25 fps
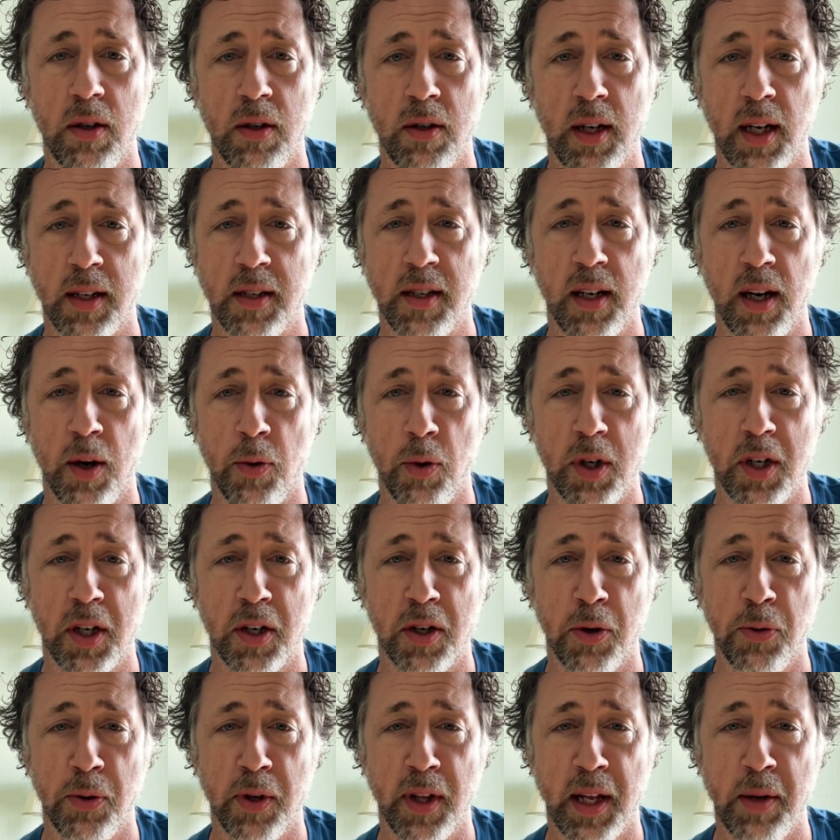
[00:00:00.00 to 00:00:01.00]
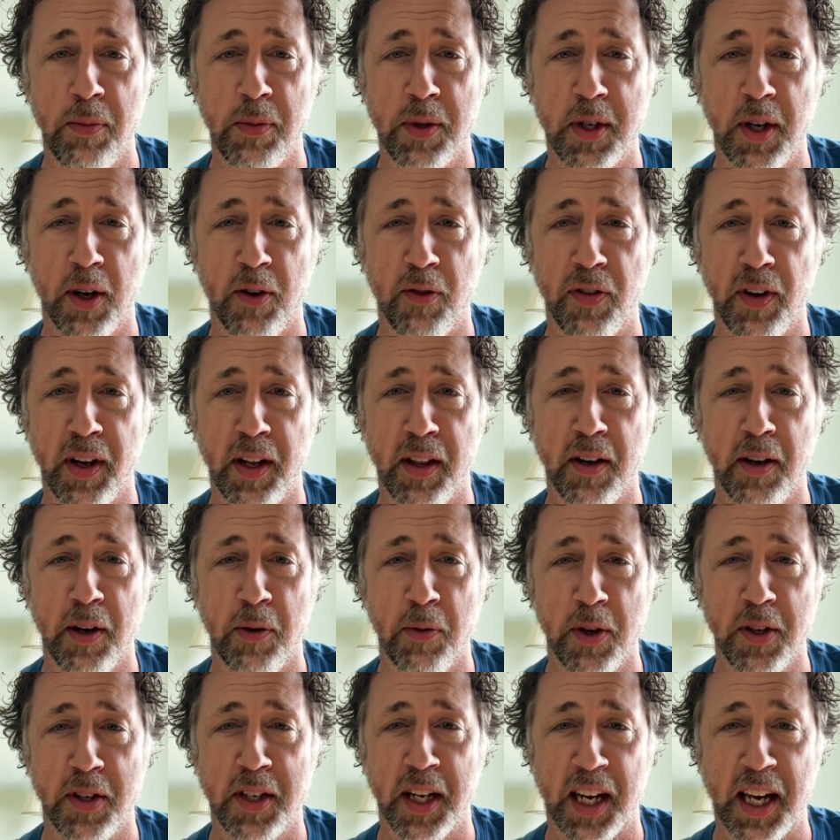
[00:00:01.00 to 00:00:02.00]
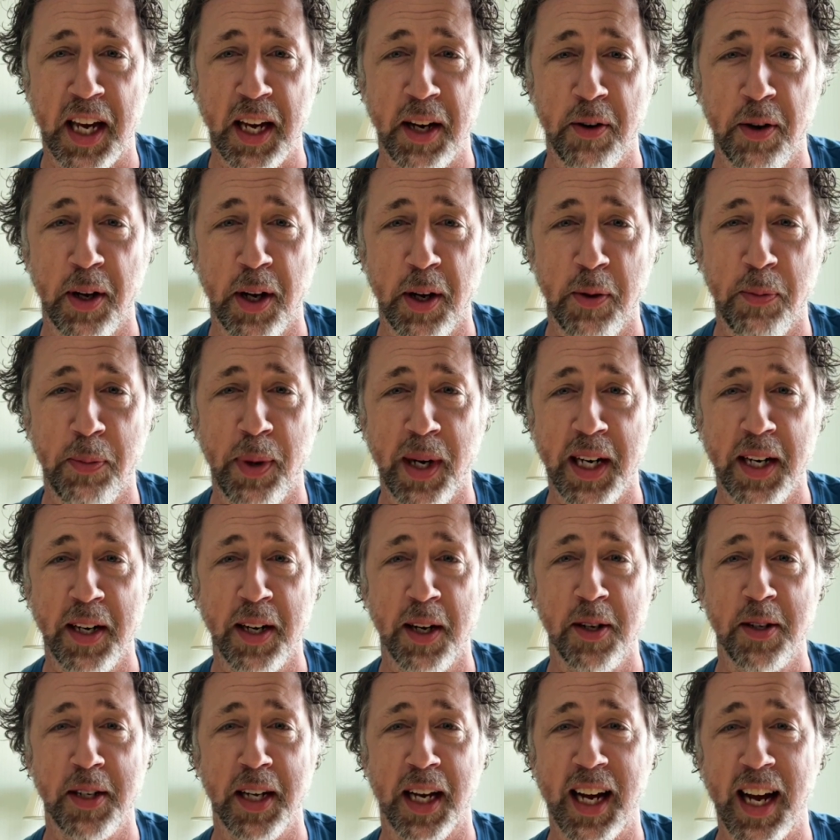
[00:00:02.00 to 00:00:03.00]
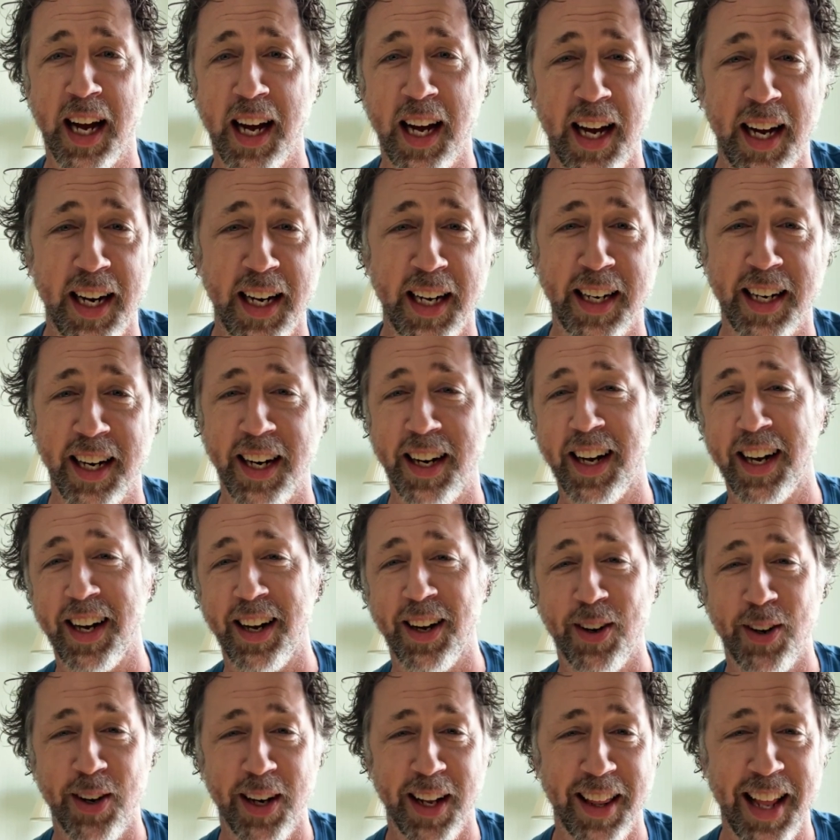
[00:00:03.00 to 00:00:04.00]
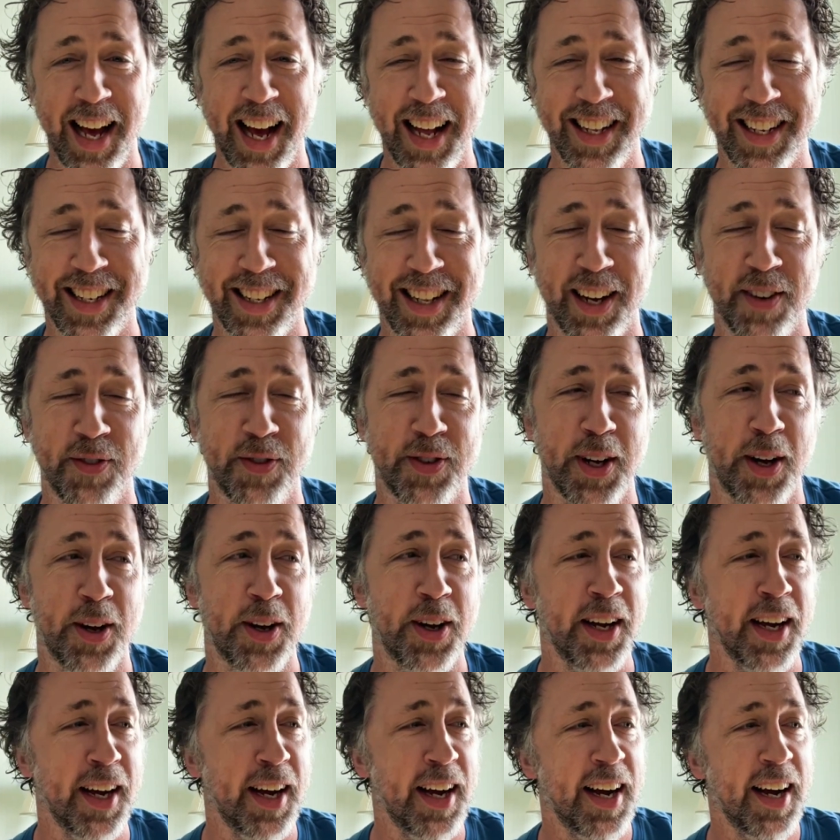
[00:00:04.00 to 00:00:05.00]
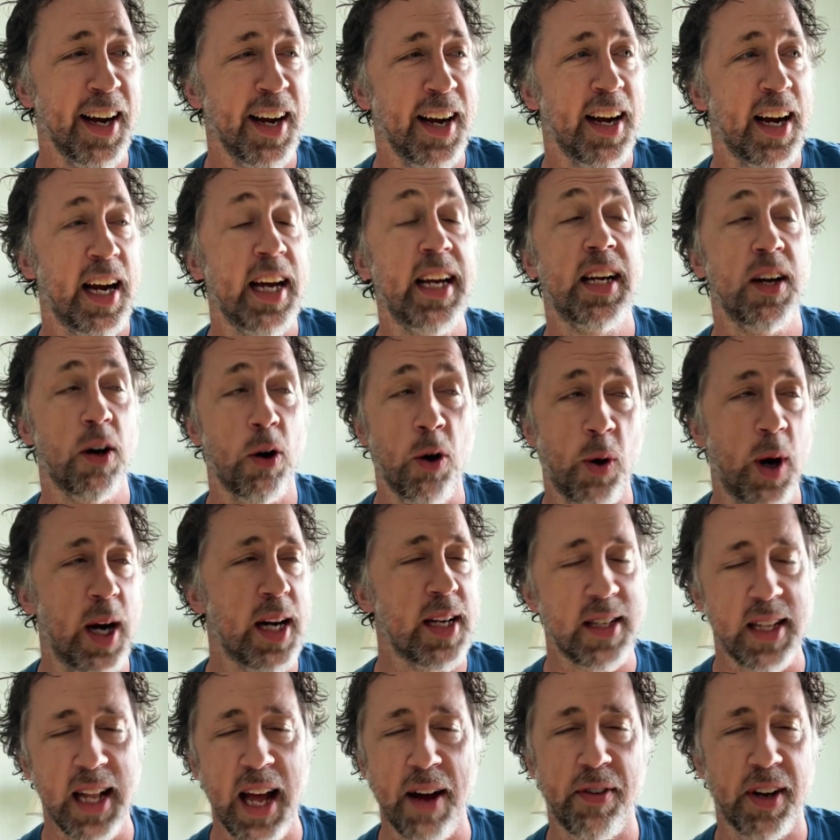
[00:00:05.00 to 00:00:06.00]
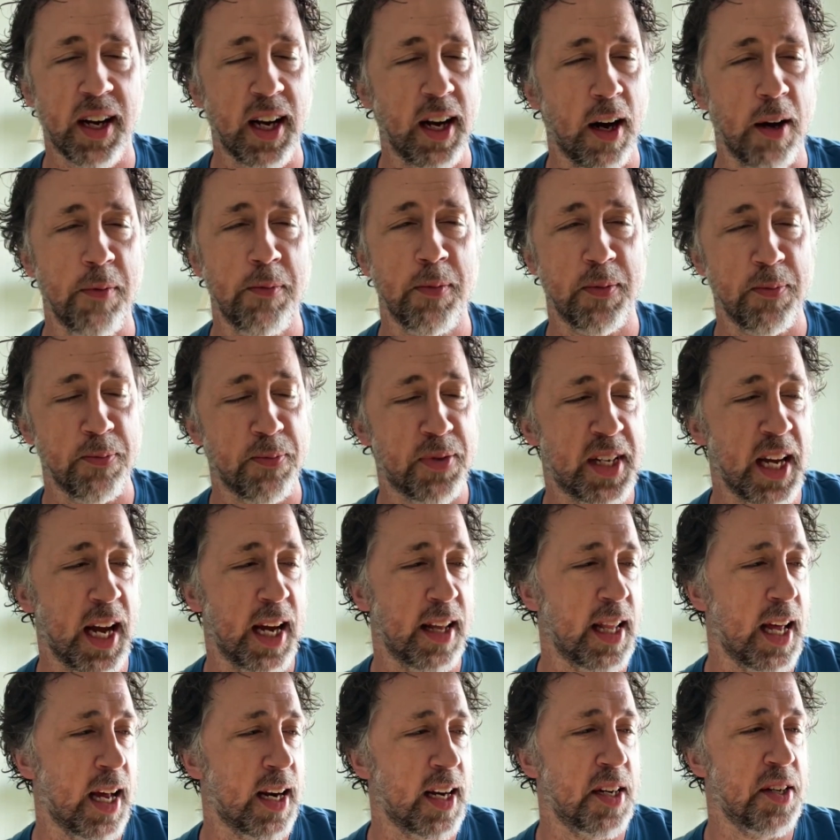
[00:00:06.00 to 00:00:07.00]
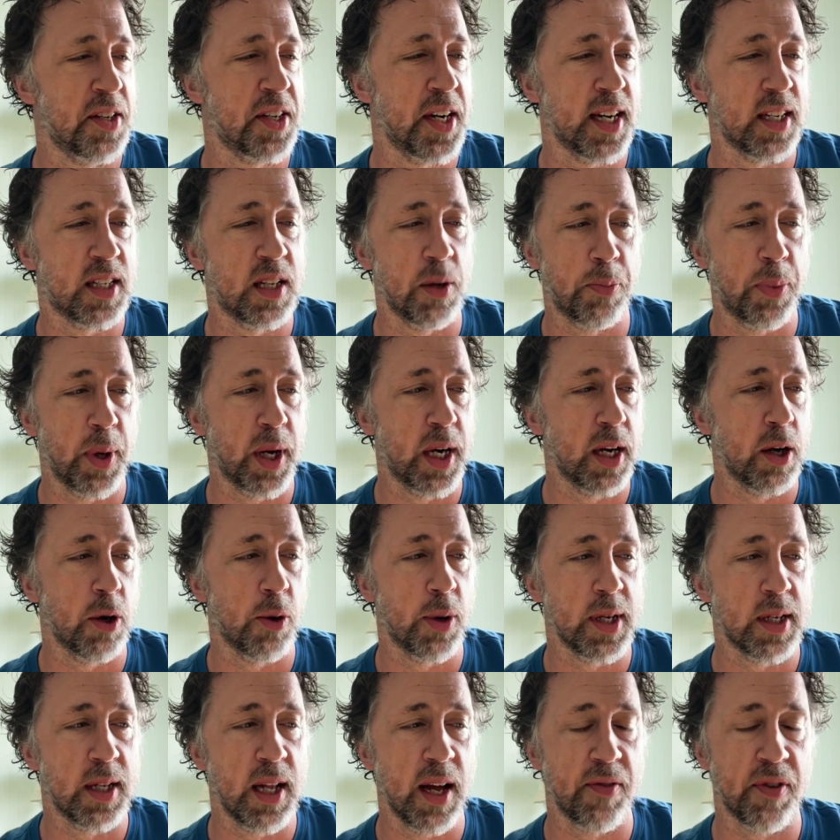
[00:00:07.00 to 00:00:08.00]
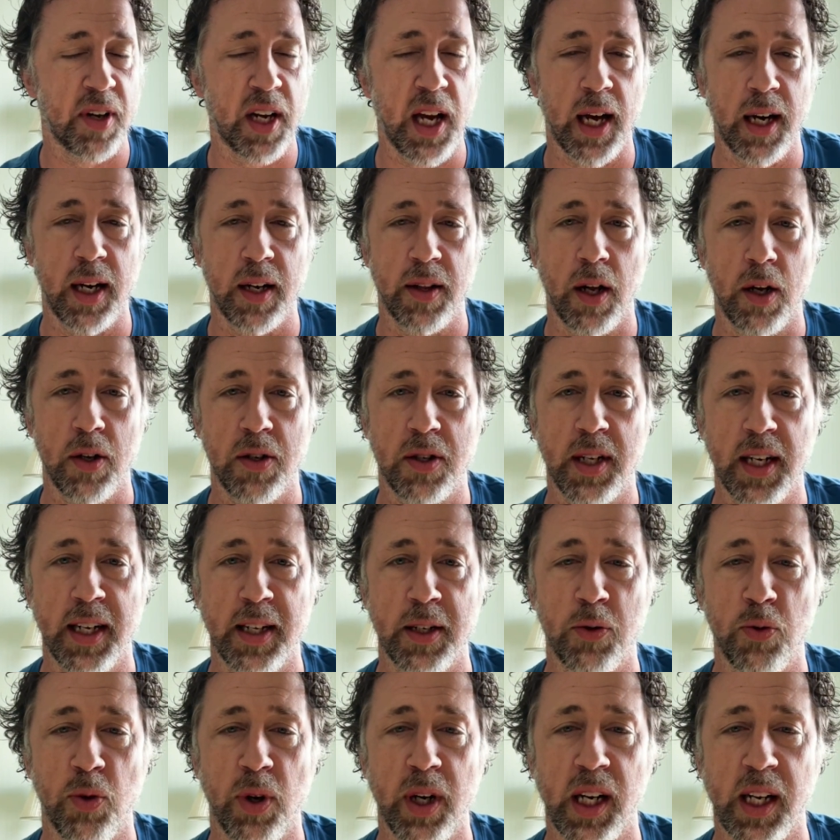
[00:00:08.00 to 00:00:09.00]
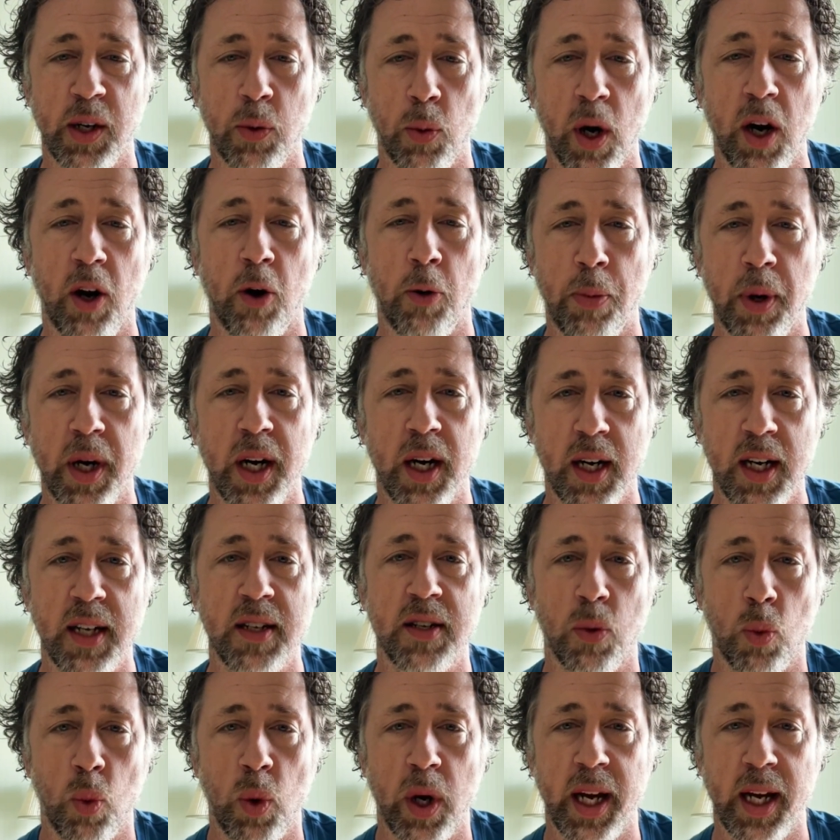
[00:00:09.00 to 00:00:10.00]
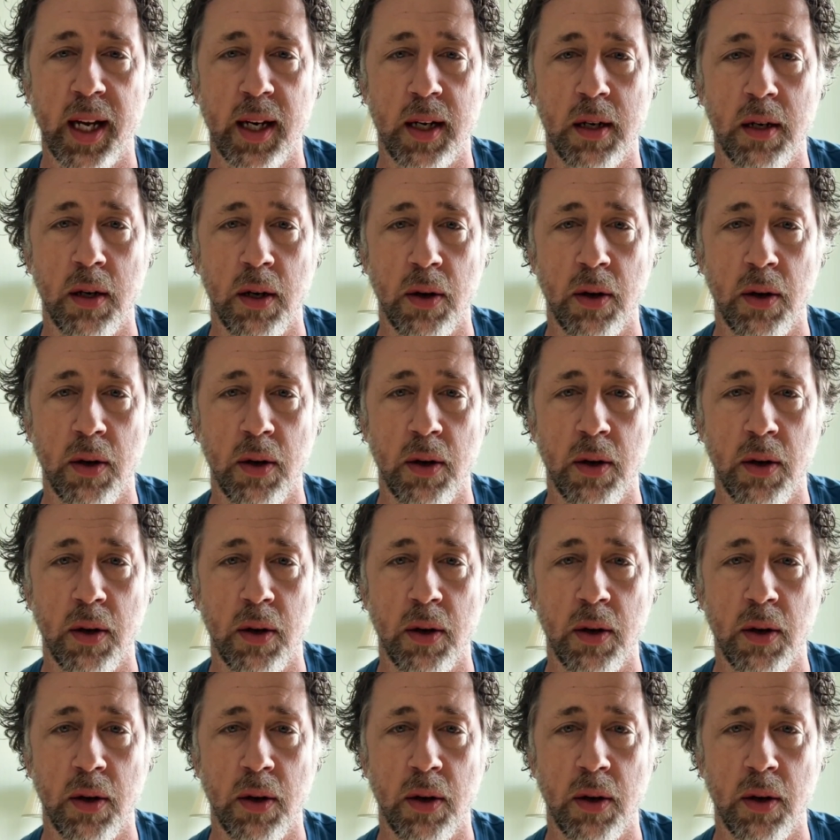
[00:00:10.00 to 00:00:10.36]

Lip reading: doesn't know what to do with himself. He wants to kill you, but he goes cardi to like all of that stuff. So he always I'm saying that in jest a bit, he always navigated those things really well, but it is a weird